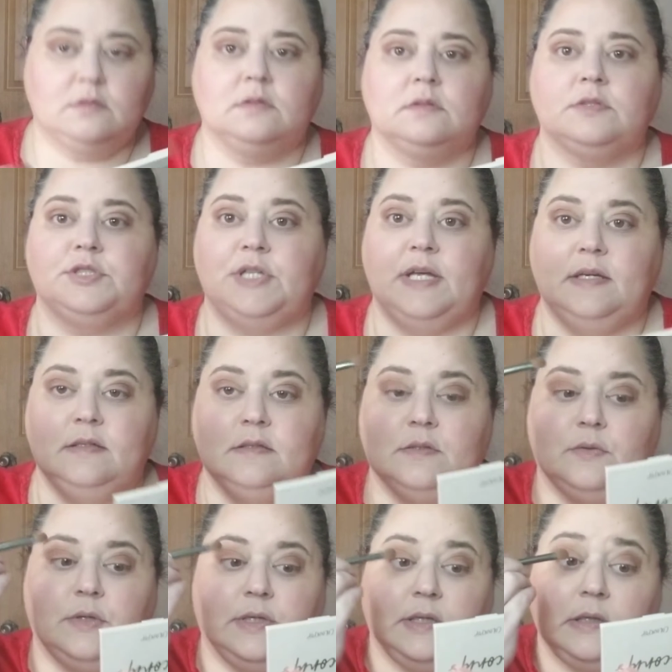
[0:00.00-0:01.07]
shade to
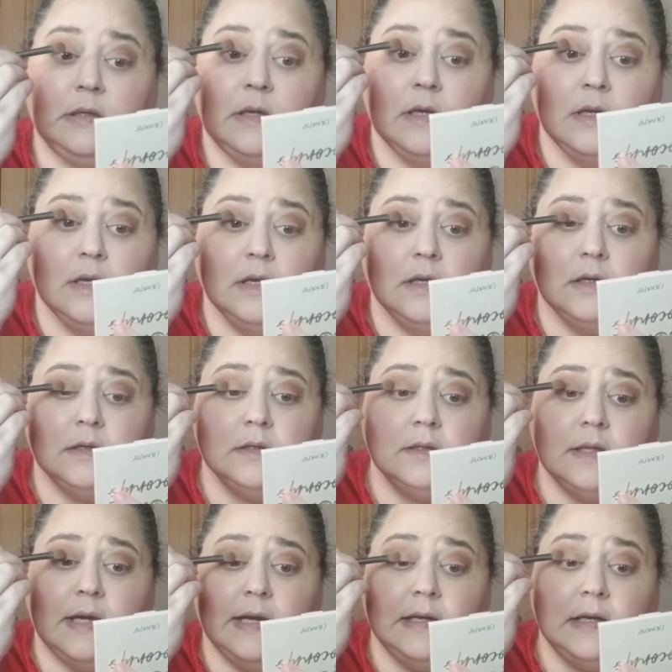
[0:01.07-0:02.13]
it. And
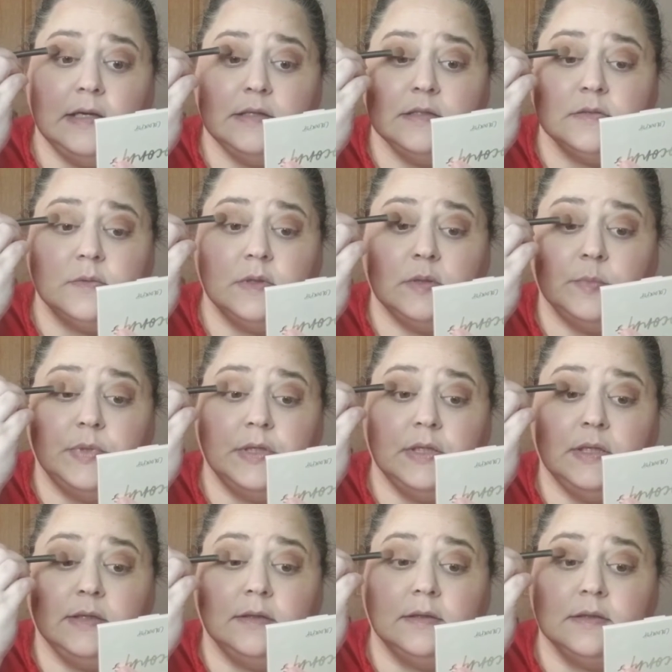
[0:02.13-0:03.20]
that I just want to put
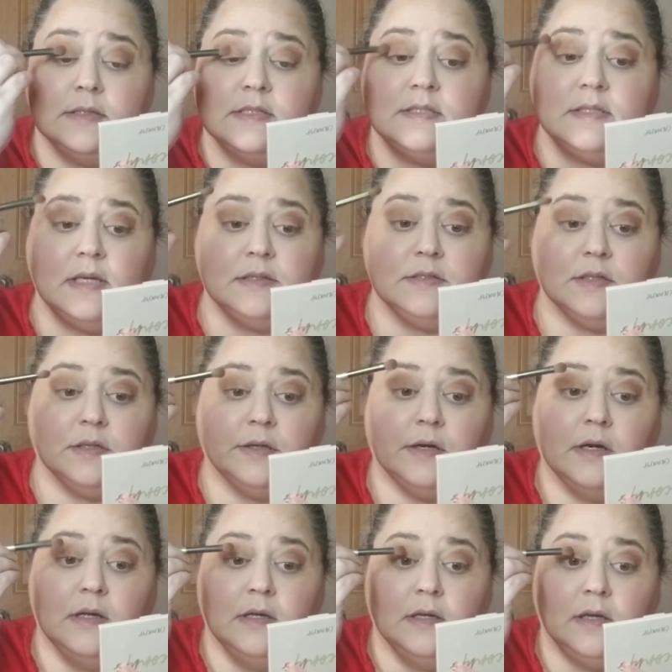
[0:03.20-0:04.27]
here in the center.
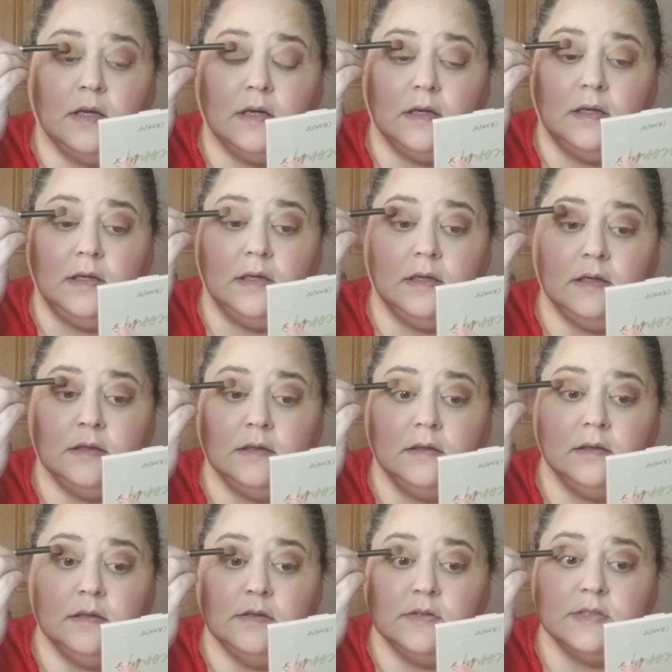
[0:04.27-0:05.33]
And again,
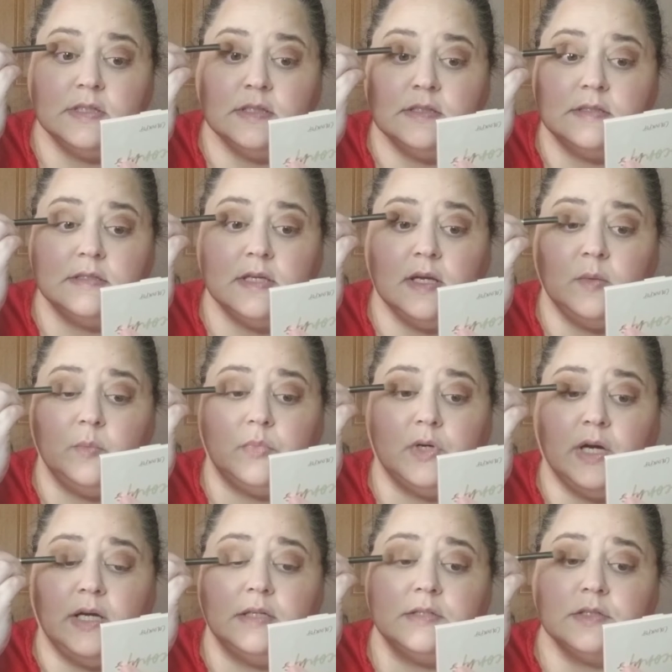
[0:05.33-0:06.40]
using the same
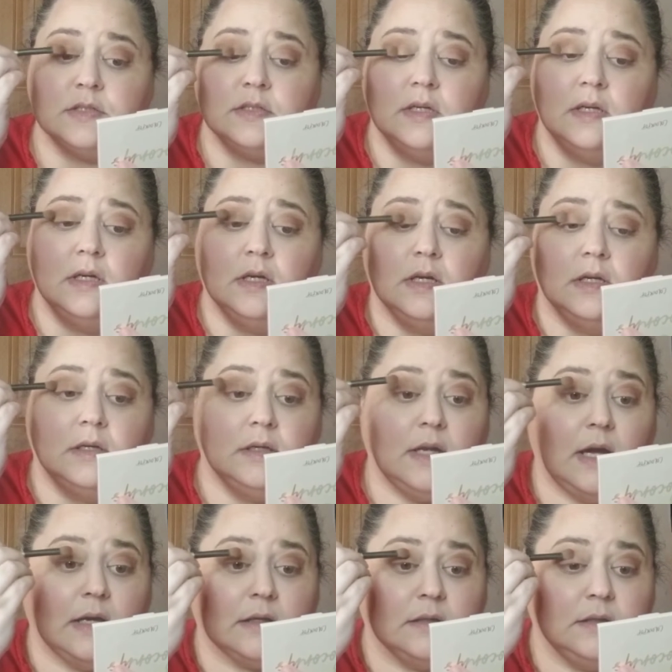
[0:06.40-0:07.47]
brush,
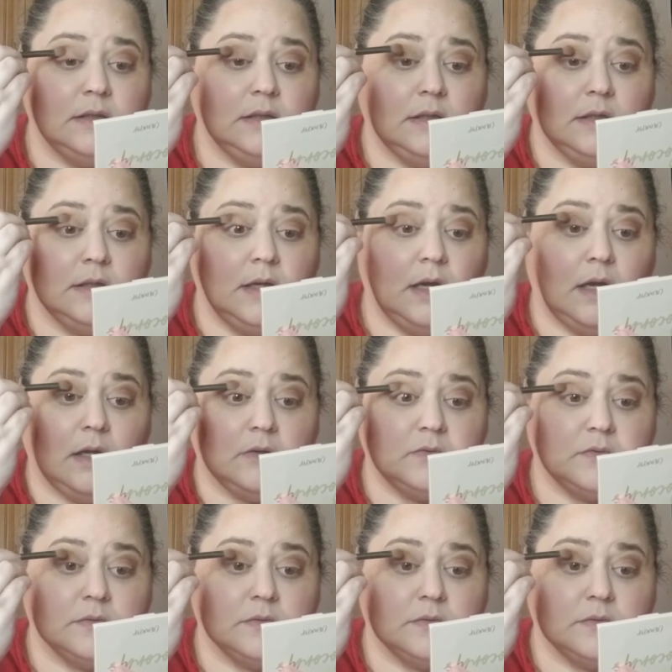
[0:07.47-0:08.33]
not cleaning it off,